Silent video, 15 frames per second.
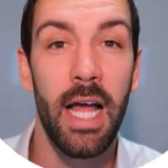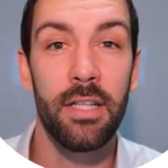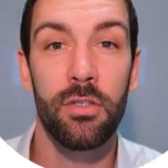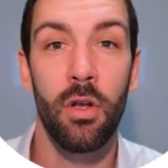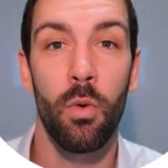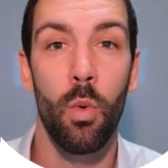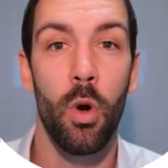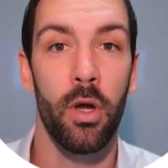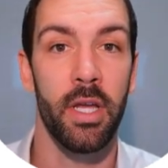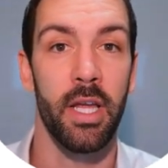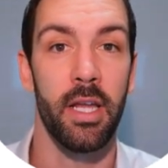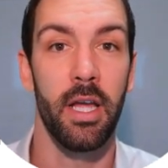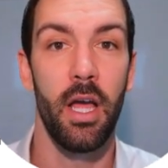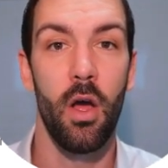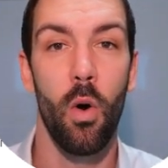ads not
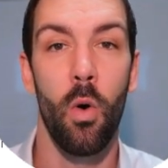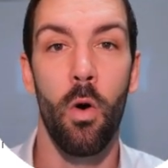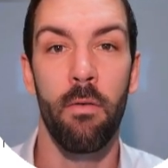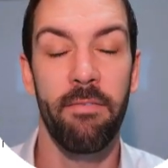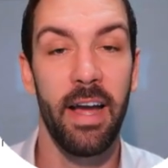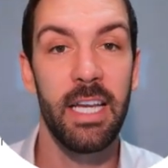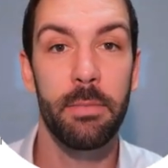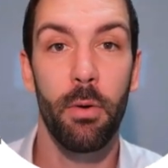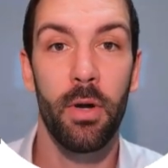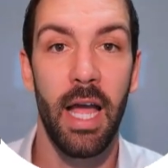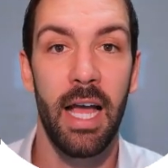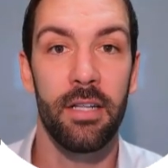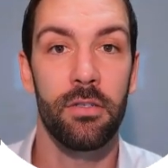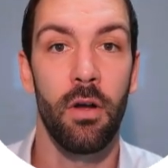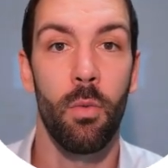working or Facebook
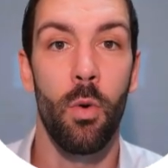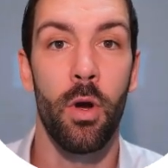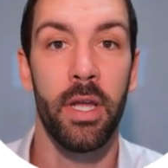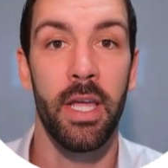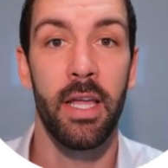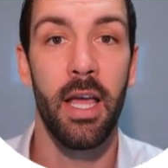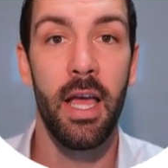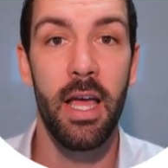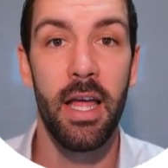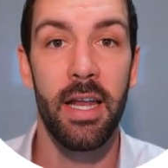ads not working.